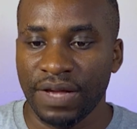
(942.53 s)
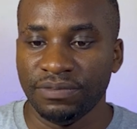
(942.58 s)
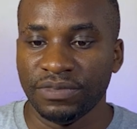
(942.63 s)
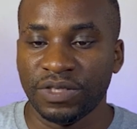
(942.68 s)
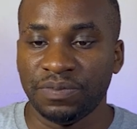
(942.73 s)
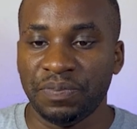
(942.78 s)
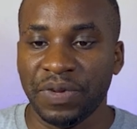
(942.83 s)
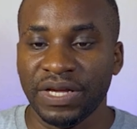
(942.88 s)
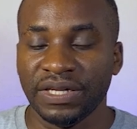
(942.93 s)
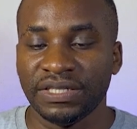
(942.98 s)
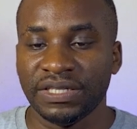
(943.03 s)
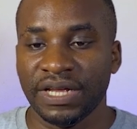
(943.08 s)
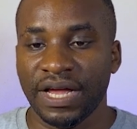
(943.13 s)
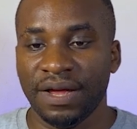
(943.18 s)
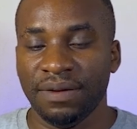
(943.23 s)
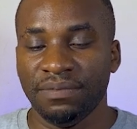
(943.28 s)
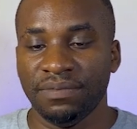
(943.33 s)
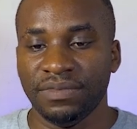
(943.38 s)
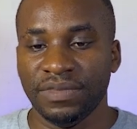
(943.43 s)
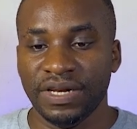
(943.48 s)
space,
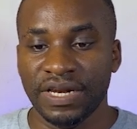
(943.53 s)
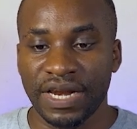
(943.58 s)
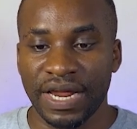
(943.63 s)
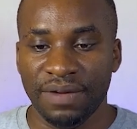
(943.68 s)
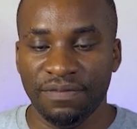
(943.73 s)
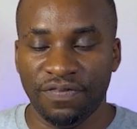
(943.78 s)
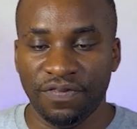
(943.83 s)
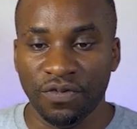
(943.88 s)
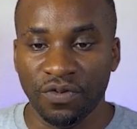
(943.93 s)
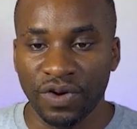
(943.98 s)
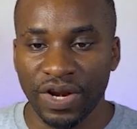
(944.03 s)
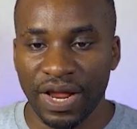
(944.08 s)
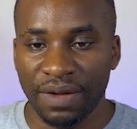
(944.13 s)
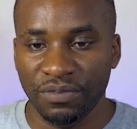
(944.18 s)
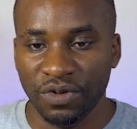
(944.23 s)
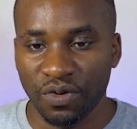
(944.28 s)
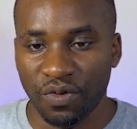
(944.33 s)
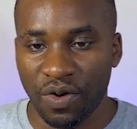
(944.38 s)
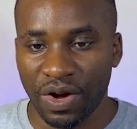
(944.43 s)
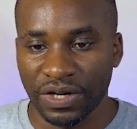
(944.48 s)
name, full name
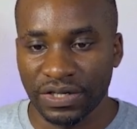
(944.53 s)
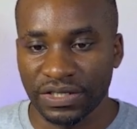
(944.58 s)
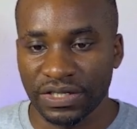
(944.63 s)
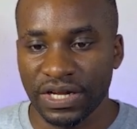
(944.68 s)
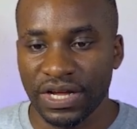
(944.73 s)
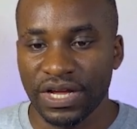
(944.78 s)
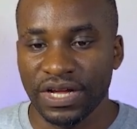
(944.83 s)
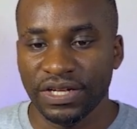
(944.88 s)
you want.